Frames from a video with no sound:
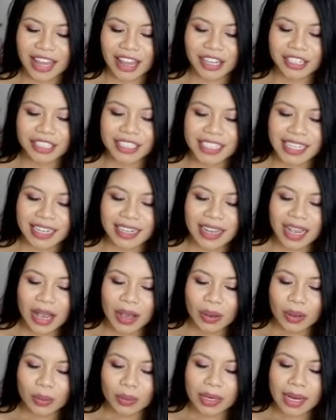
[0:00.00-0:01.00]
13.
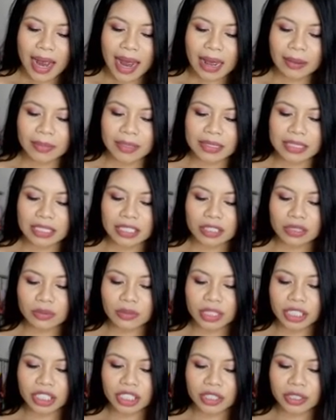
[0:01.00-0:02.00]
What habit did you
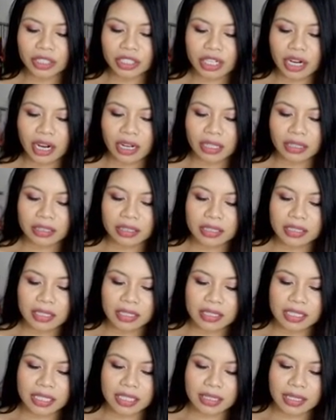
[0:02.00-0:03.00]
wish your child
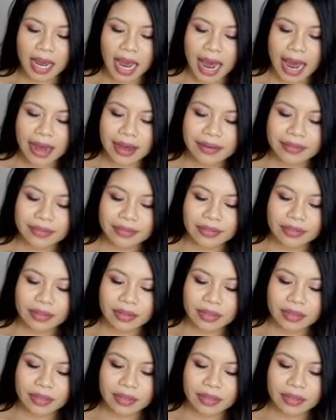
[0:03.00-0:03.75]
didn't have?